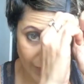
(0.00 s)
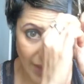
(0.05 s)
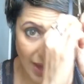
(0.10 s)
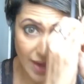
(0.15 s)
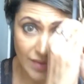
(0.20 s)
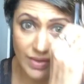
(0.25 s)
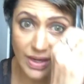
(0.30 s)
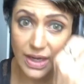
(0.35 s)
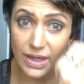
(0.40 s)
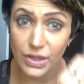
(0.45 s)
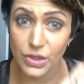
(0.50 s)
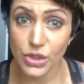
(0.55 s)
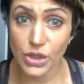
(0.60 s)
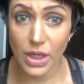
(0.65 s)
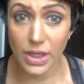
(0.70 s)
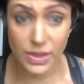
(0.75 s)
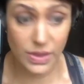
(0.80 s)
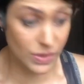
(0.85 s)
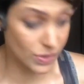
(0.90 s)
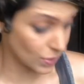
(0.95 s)
I haven't had a
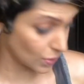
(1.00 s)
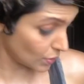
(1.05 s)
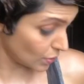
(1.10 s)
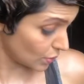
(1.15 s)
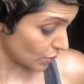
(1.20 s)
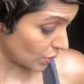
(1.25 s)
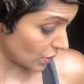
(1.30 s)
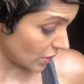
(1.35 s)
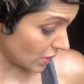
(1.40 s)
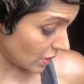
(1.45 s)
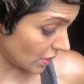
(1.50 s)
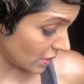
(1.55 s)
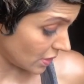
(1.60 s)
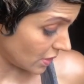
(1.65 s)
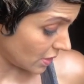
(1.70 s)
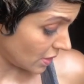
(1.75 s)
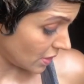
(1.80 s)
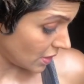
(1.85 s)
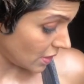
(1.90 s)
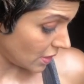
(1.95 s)
chance to go to the
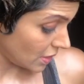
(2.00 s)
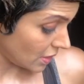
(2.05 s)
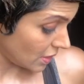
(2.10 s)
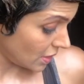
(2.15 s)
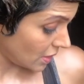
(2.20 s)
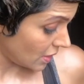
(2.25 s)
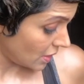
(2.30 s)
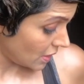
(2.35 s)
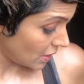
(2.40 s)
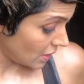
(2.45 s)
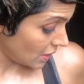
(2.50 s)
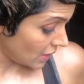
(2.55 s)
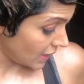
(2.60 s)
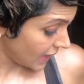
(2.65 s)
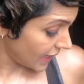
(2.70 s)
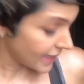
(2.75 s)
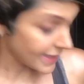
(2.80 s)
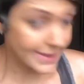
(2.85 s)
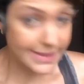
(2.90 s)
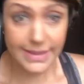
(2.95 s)

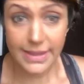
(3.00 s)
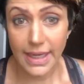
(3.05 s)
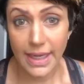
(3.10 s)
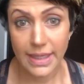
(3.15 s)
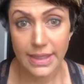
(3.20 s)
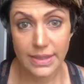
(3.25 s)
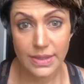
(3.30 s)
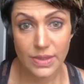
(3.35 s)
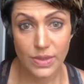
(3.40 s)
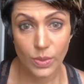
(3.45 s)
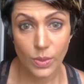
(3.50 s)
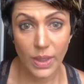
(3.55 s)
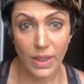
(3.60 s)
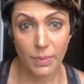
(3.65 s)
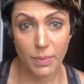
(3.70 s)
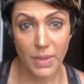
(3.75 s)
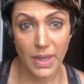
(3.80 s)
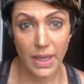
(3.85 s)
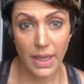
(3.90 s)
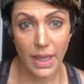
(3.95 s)
hairstylist to
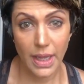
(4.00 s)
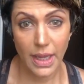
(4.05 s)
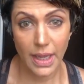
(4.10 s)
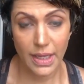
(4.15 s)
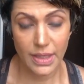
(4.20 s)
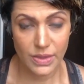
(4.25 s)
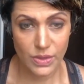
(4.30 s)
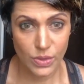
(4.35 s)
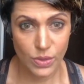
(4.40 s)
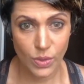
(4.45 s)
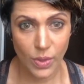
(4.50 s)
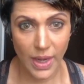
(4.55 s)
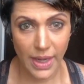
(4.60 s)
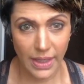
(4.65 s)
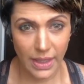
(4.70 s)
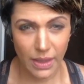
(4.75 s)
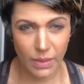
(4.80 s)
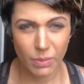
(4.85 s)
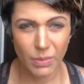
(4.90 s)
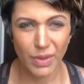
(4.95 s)
cut my hair, so I
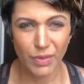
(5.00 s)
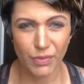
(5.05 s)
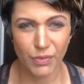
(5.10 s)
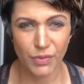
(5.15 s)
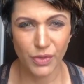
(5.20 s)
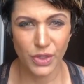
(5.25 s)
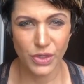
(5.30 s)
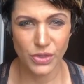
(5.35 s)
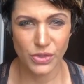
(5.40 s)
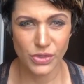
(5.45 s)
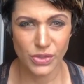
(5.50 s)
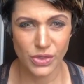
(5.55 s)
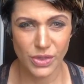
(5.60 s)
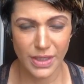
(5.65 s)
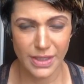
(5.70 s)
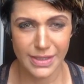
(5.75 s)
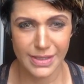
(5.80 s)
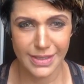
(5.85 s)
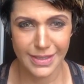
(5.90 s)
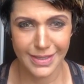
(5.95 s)
cut my fringe
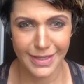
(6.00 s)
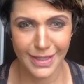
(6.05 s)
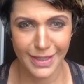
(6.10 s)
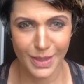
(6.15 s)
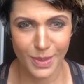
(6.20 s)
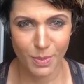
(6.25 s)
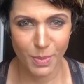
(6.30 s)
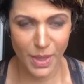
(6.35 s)
yesterday in the